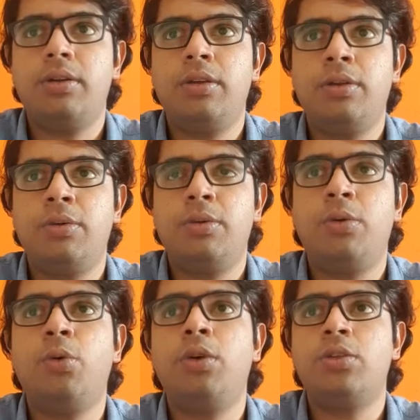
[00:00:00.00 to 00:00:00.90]
you know,
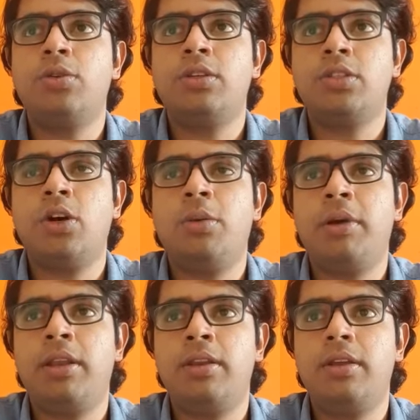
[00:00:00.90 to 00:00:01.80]
go into a job
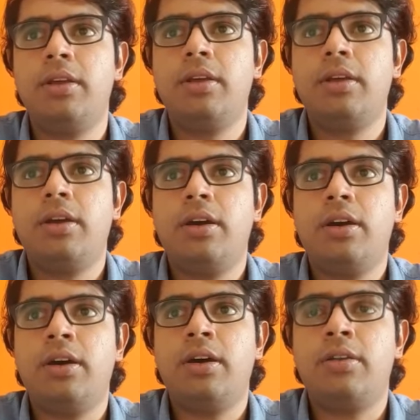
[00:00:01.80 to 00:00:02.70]
and
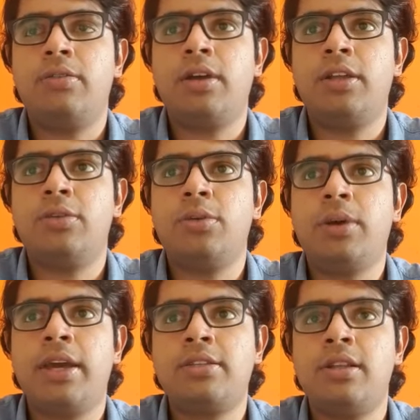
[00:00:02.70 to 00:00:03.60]
try to
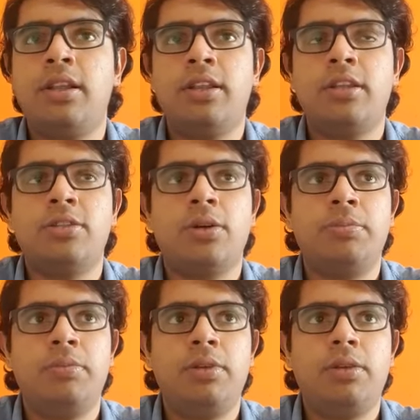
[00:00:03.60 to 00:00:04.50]
excel in the job,
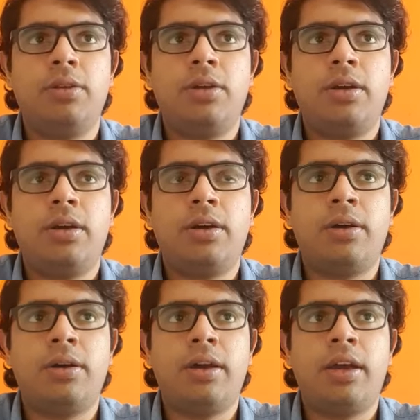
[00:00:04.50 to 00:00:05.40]

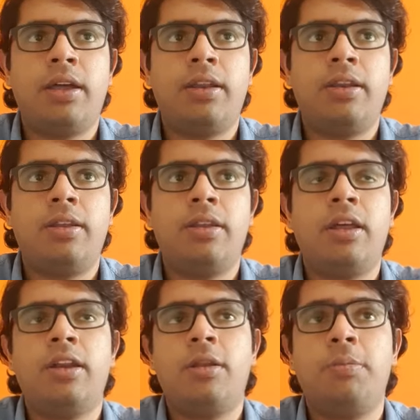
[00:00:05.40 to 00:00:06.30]
and the
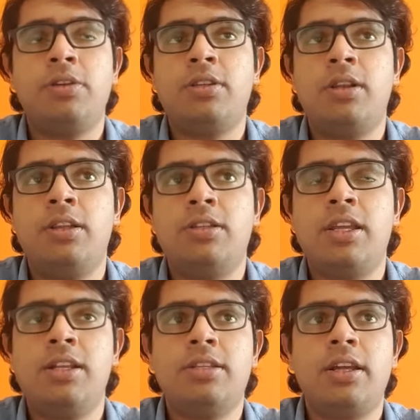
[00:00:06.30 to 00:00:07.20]
interpersonal
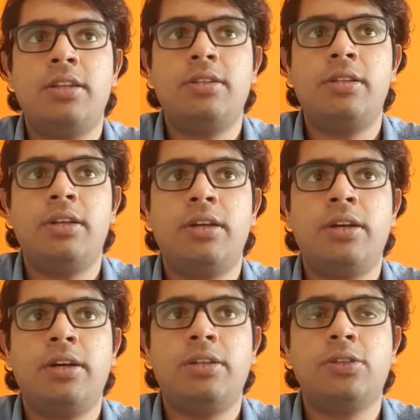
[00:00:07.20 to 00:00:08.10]
skills and
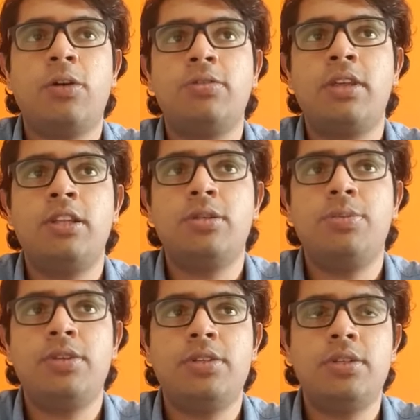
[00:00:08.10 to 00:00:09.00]
soft skills
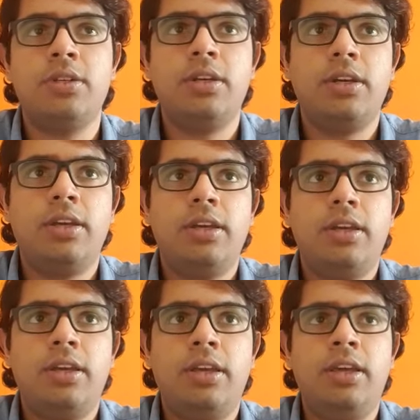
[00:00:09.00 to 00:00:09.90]
which
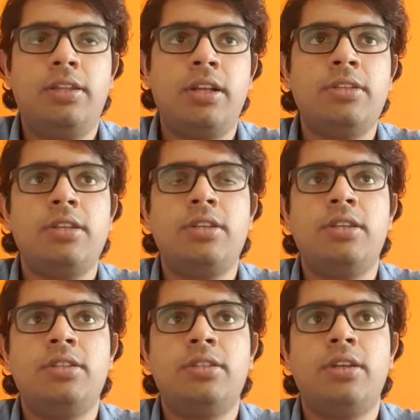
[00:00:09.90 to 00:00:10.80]
he tells
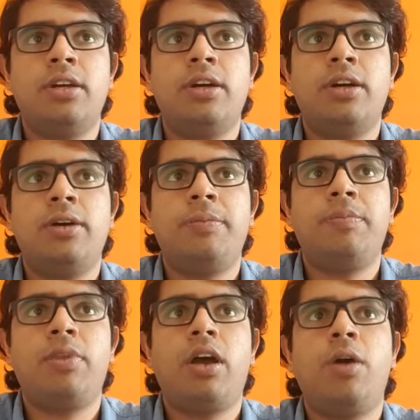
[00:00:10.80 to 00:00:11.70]
us
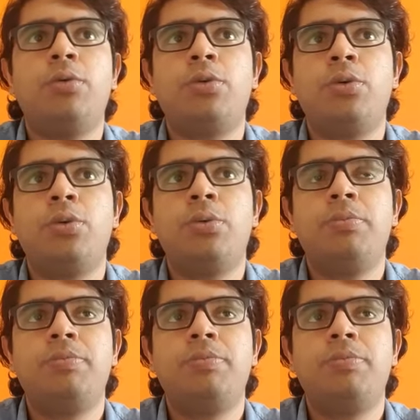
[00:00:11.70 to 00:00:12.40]
how to